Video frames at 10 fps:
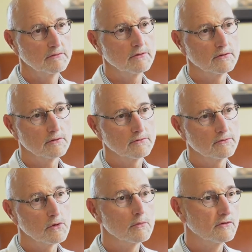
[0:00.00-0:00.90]
for
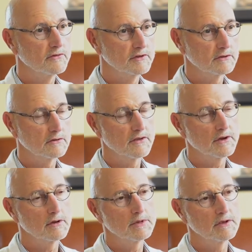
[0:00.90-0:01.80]
formal physical
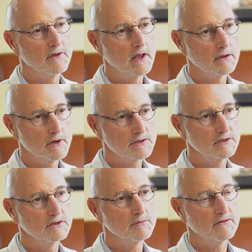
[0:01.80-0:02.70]
therapy
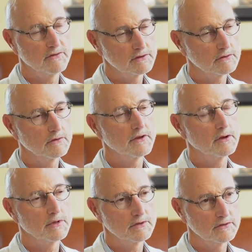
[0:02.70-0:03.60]
evaluations by physical
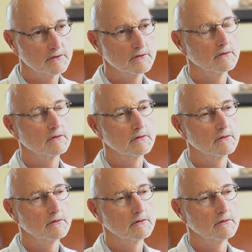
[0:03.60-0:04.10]
therapists.